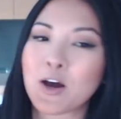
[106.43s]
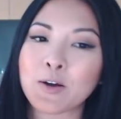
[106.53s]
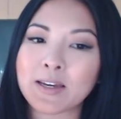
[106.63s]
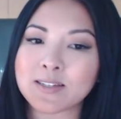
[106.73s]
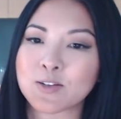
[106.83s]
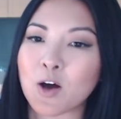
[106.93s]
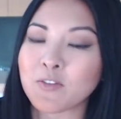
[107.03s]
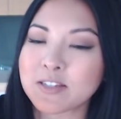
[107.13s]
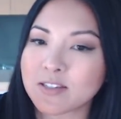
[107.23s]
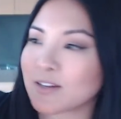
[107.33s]
Okay, so
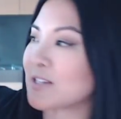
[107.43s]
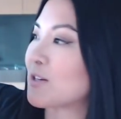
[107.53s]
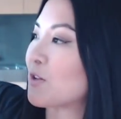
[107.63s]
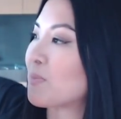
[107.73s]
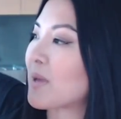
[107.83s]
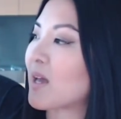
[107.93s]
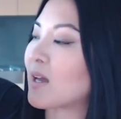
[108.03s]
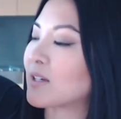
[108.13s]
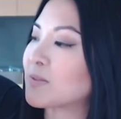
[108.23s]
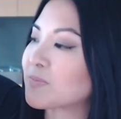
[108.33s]
obviously you guys know the
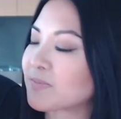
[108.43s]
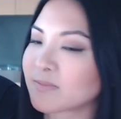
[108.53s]
bag,